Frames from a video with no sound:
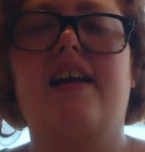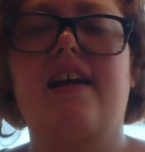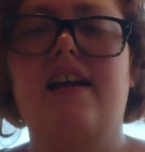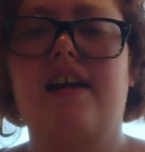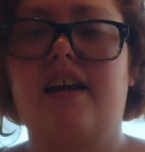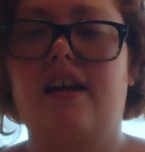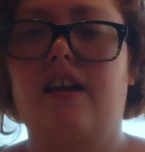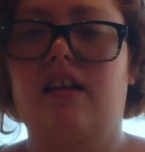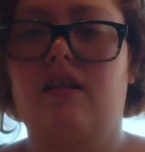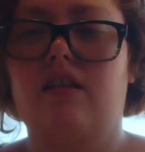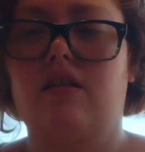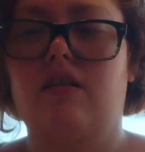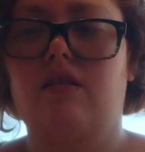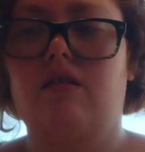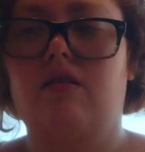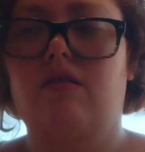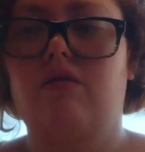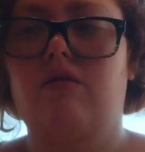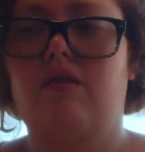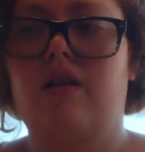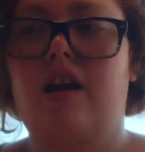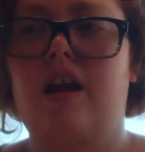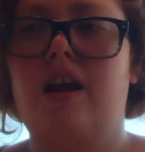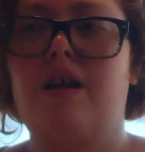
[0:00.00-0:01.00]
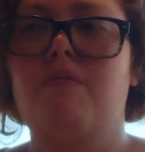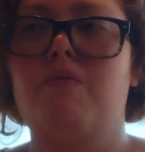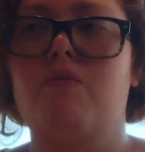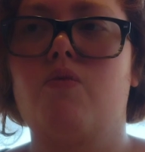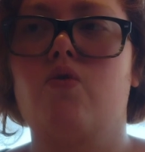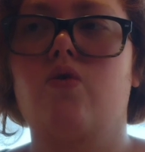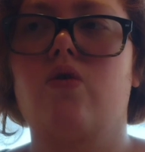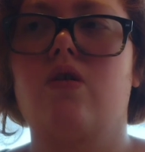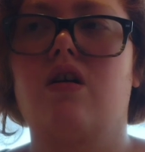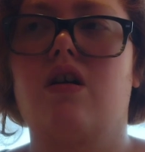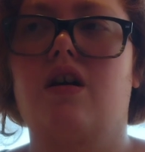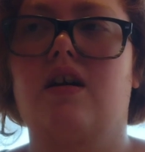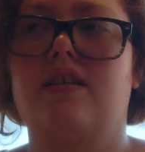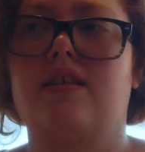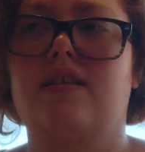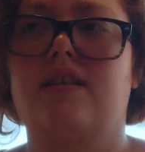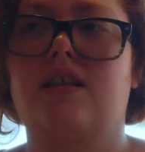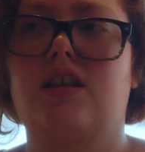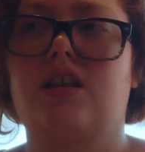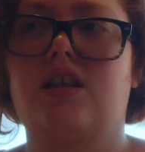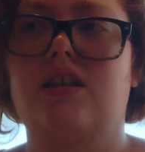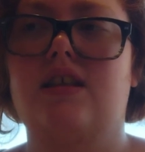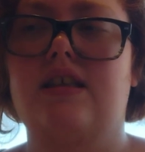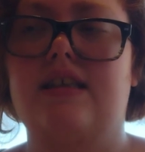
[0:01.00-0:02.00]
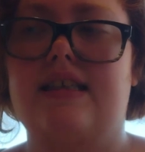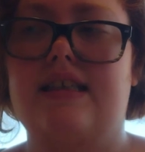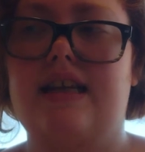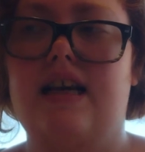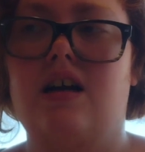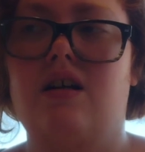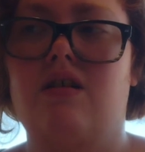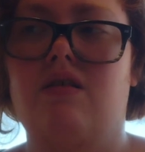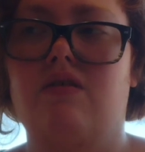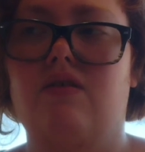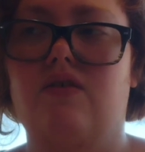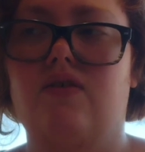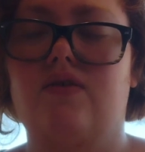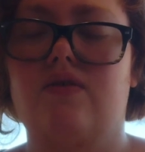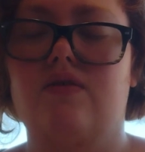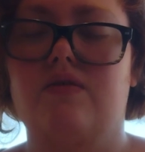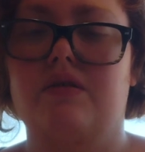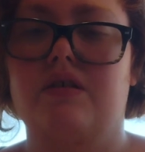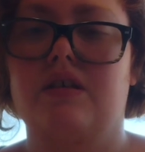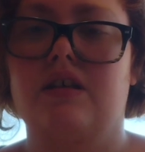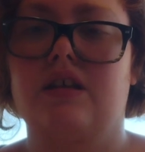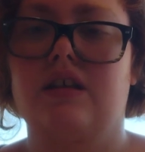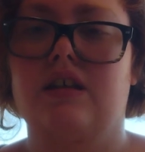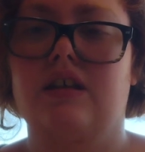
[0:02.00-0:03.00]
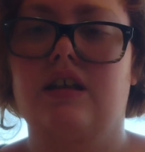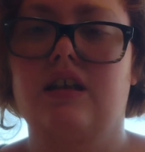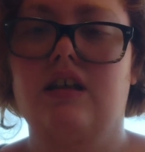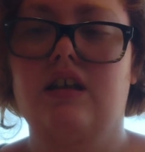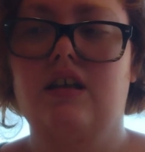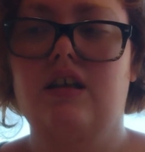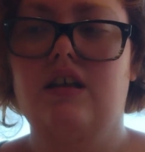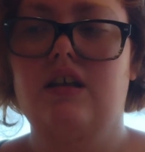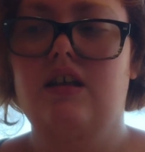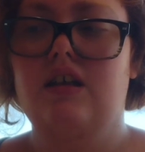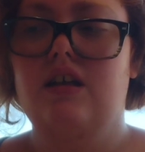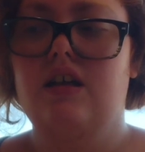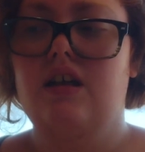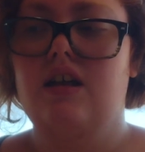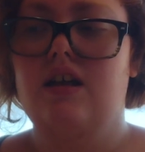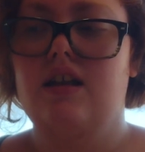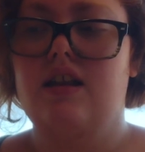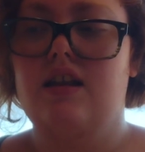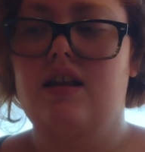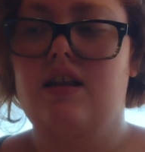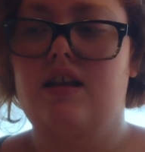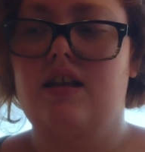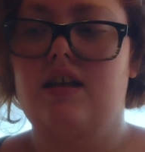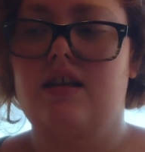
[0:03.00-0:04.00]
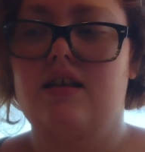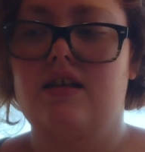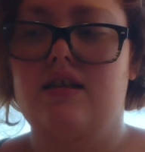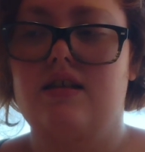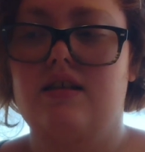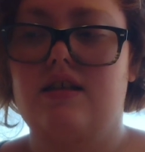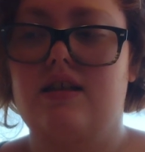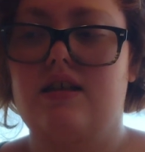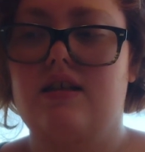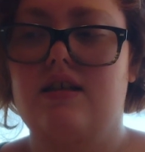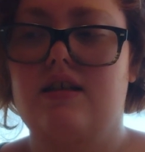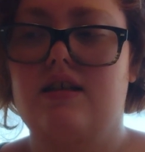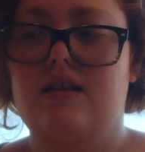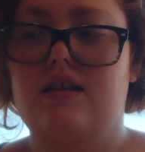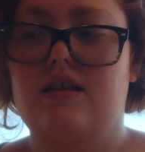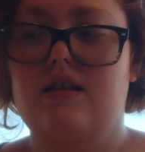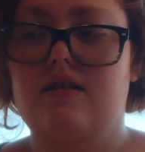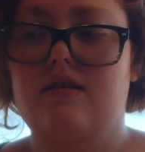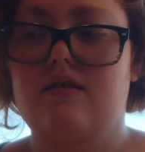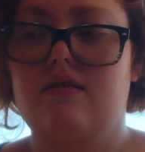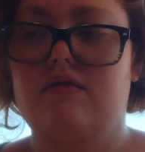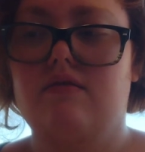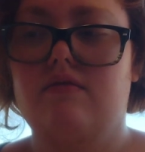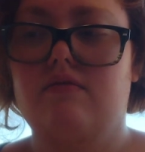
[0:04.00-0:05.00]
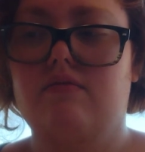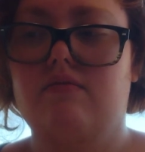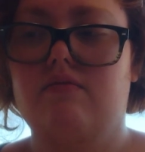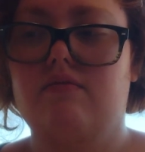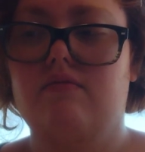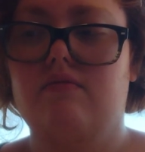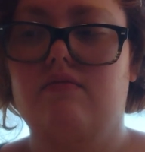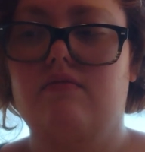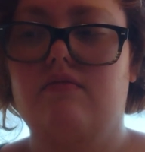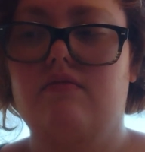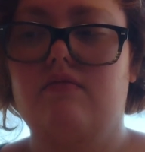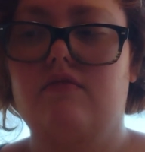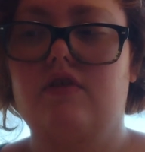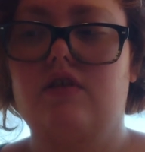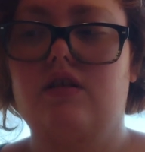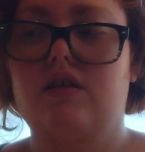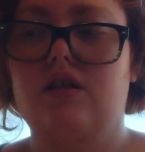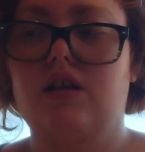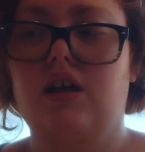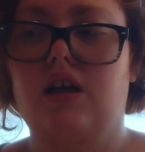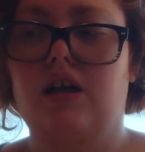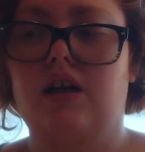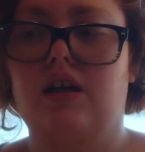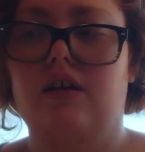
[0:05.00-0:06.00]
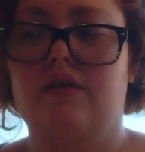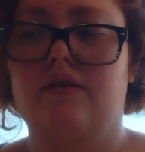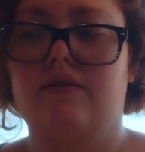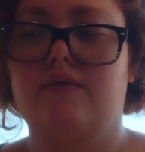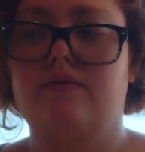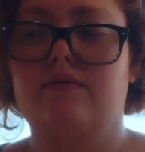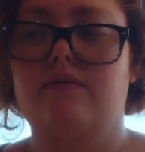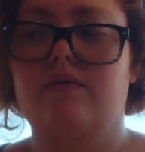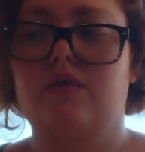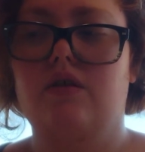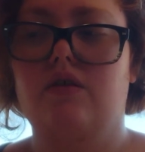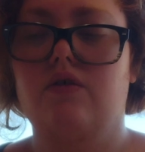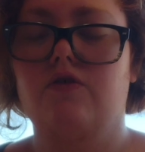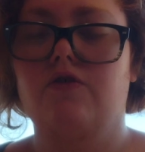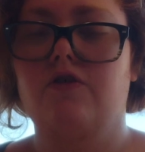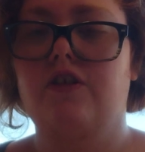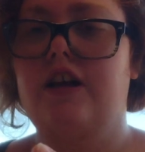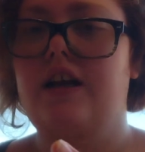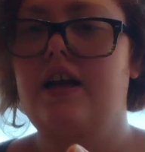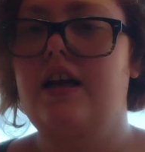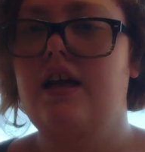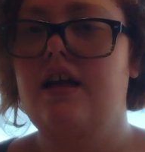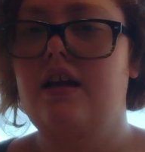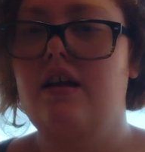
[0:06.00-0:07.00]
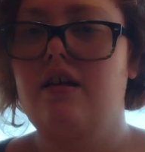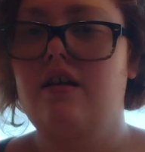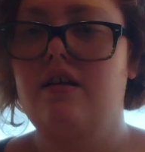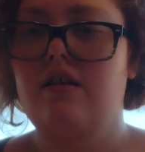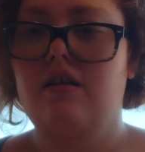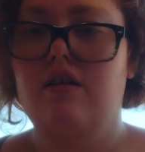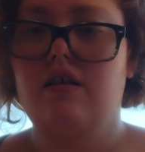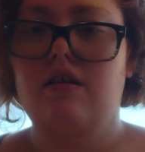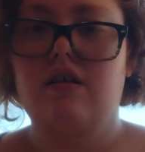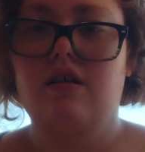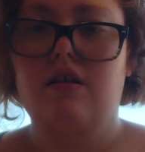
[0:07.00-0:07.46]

can get more auditions out for this um, reading